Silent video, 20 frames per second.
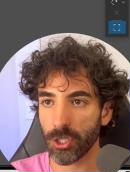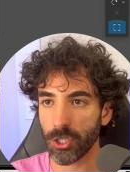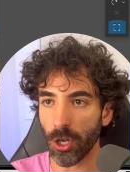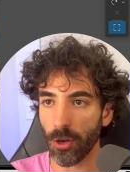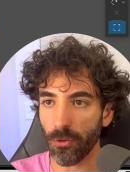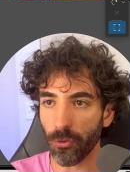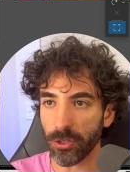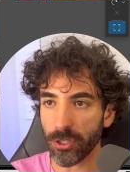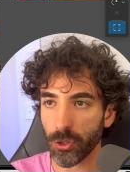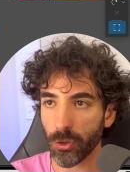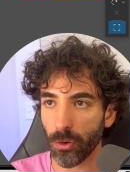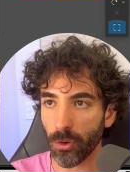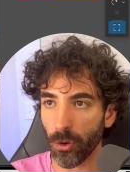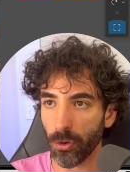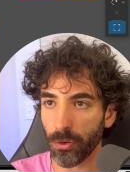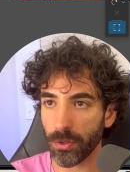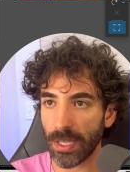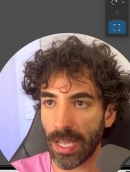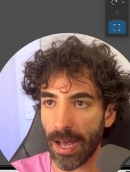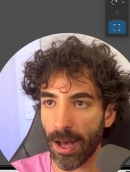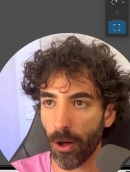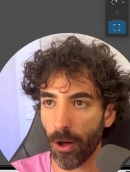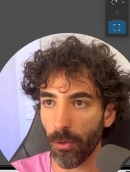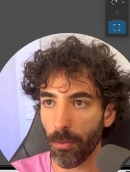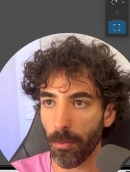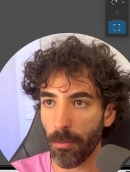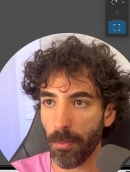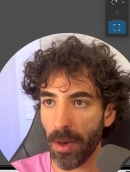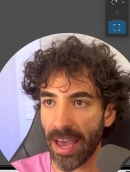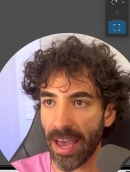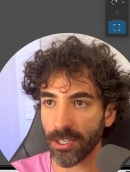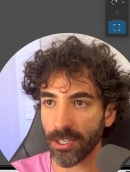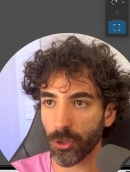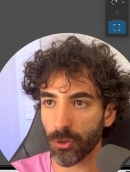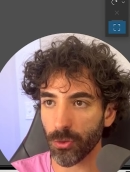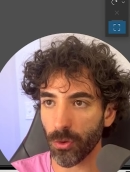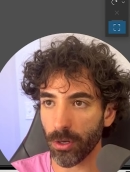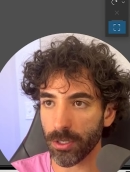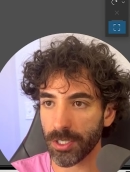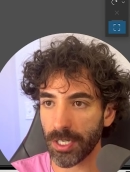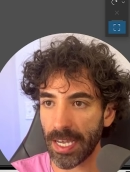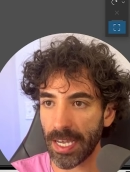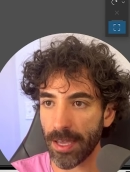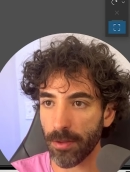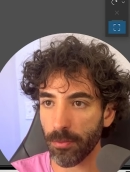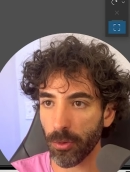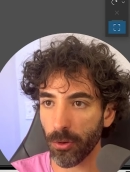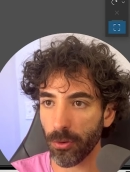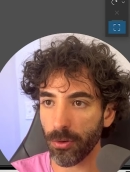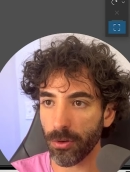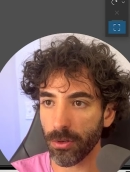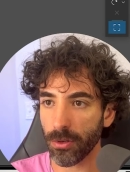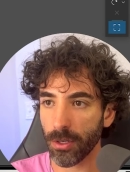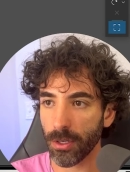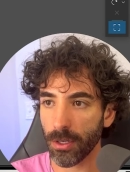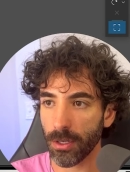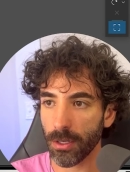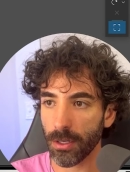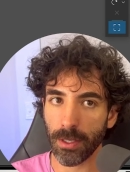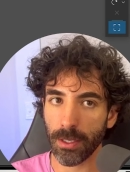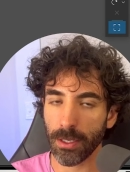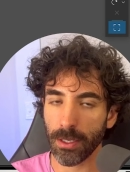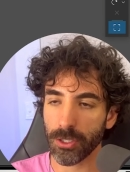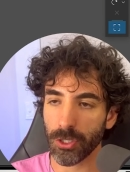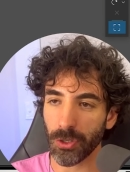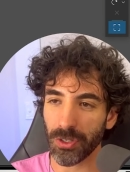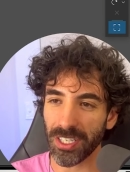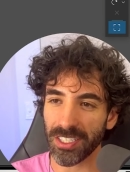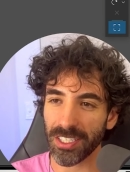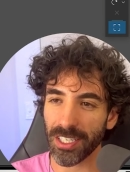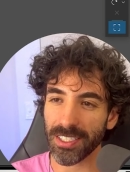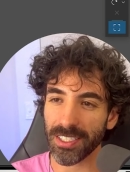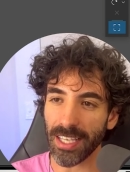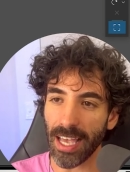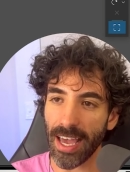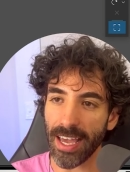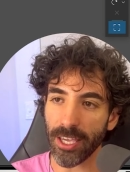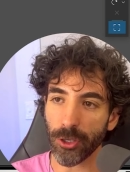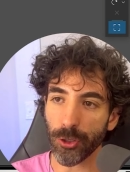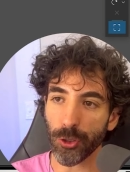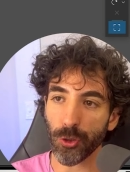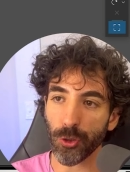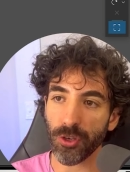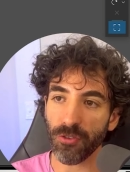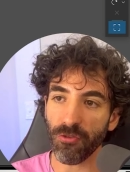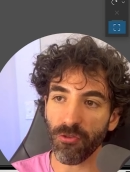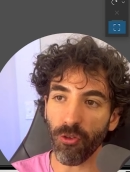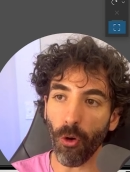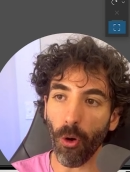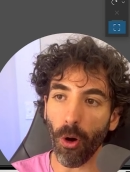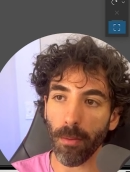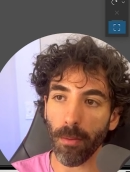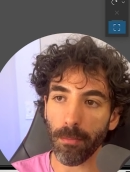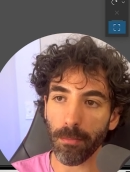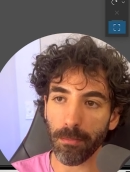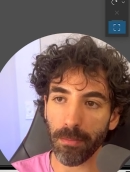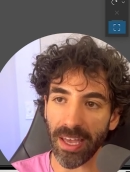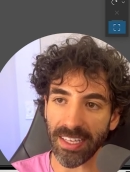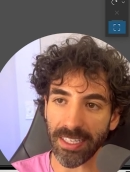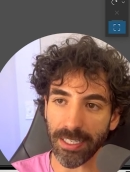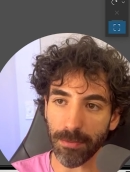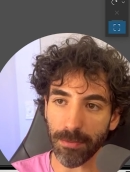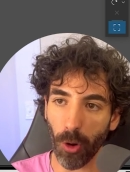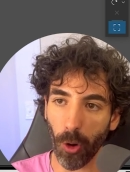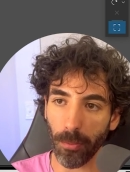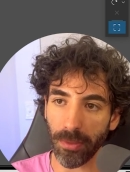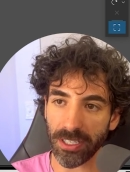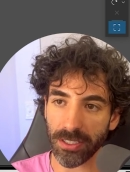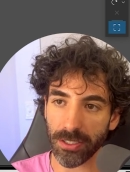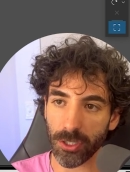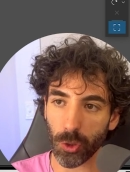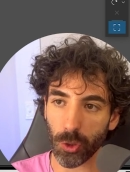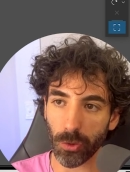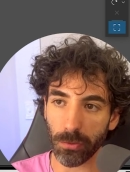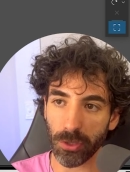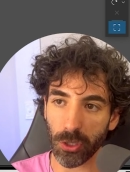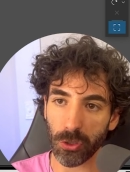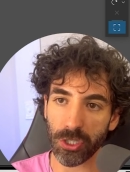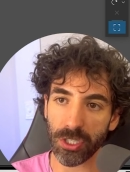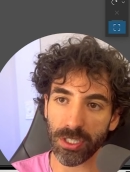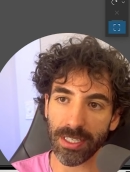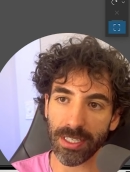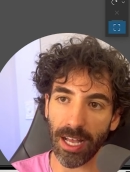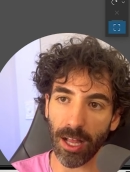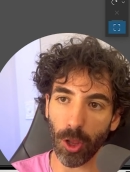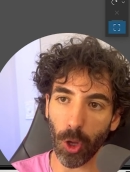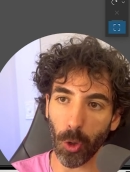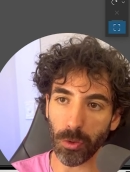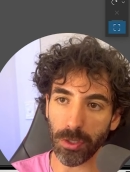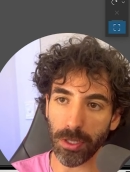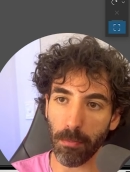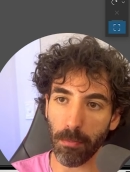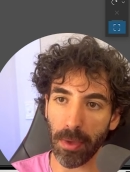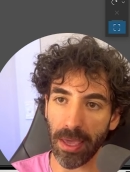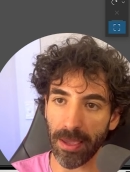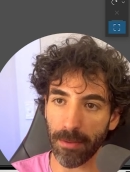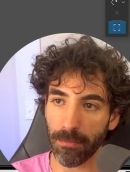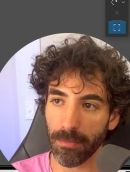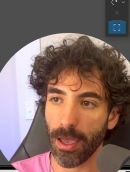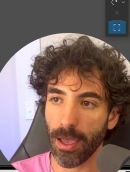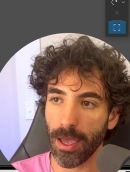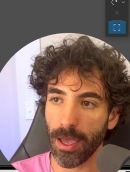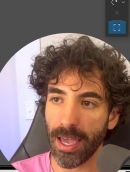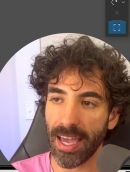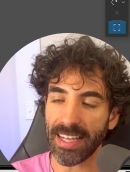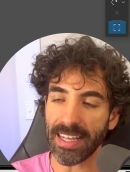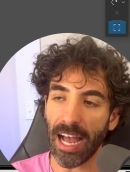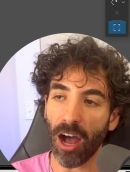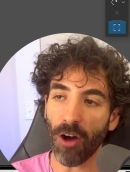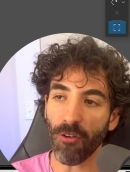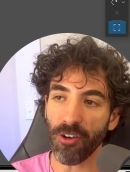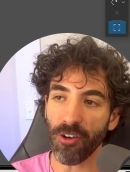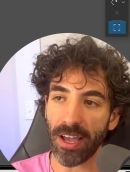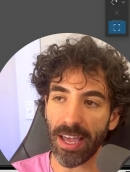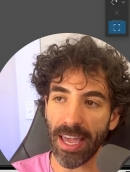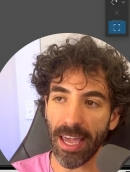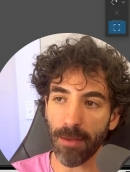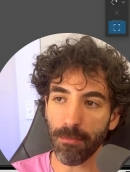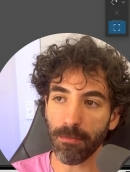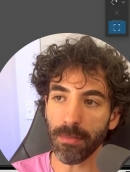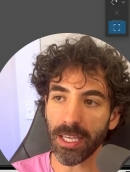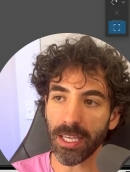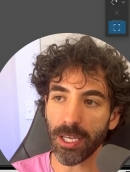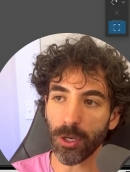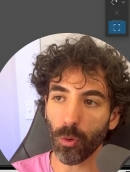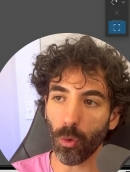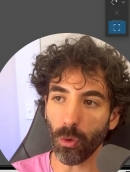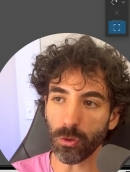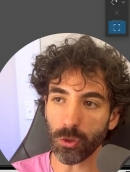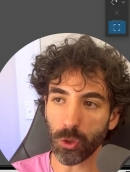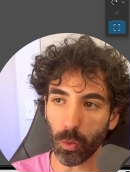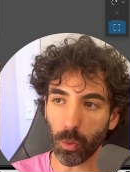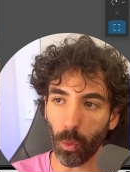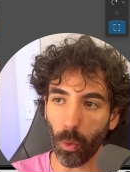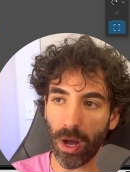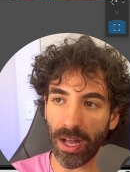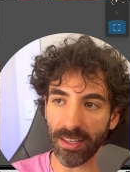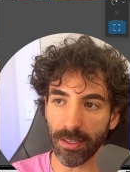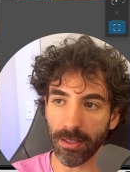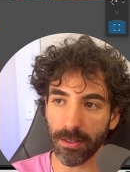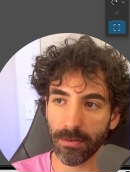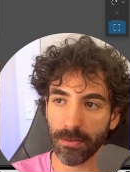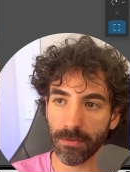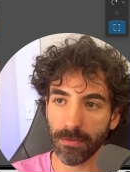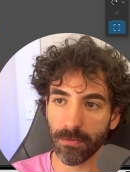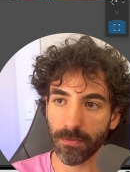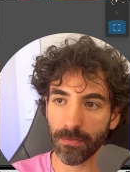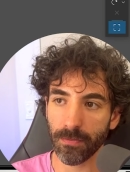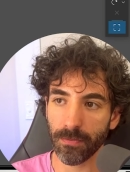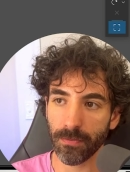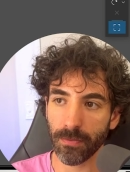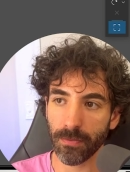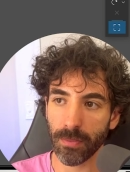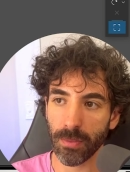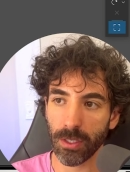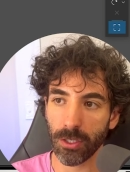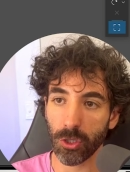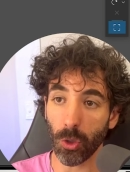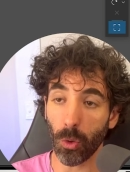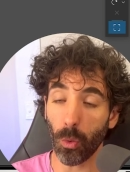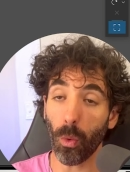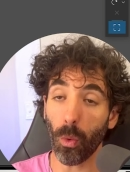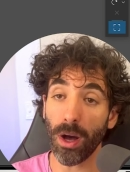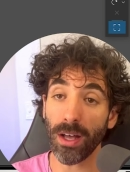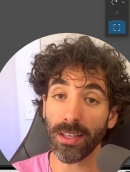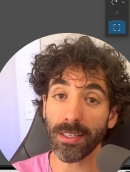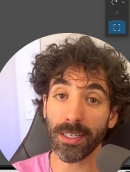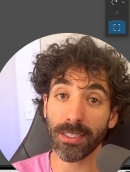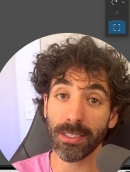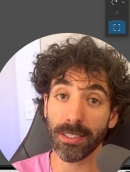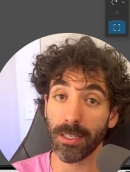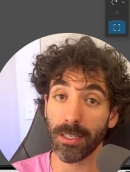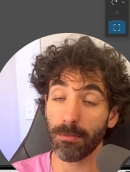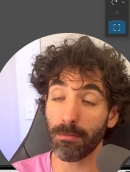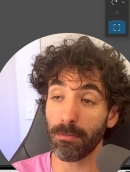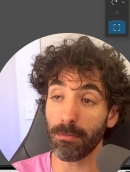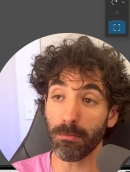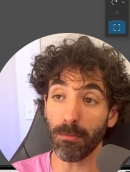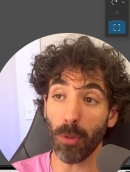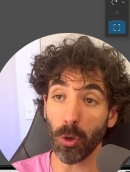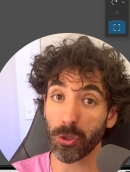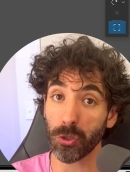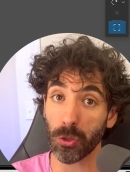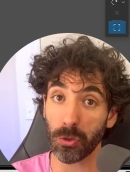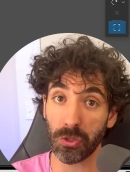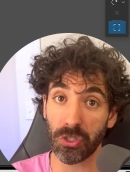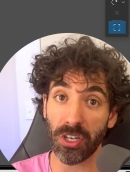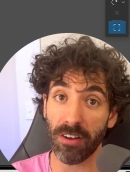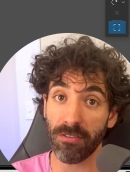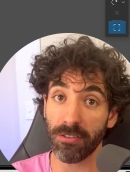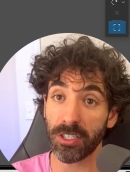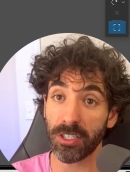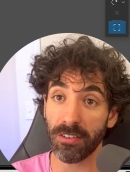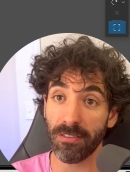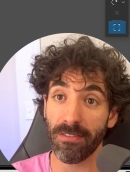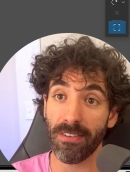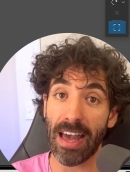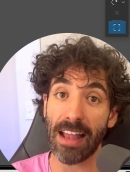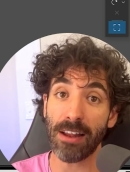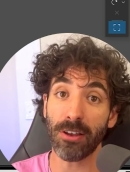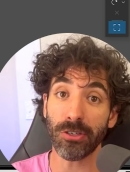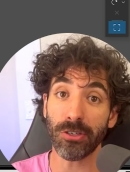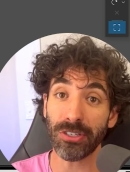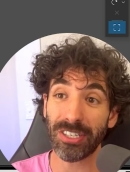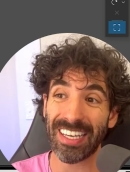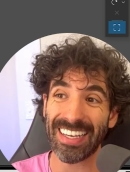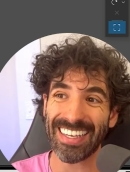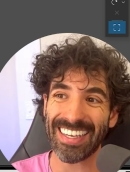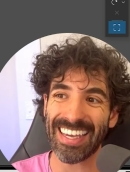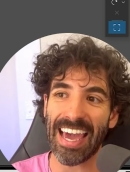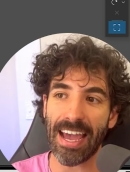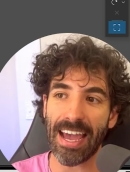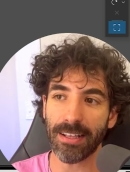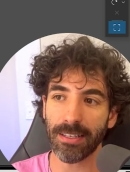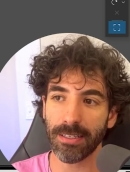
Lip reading: if we scroll down back to our table, so this is a uniform bending moment distribution along the beam, and alpha M equals 1. So 1 is the most conservative value you can get.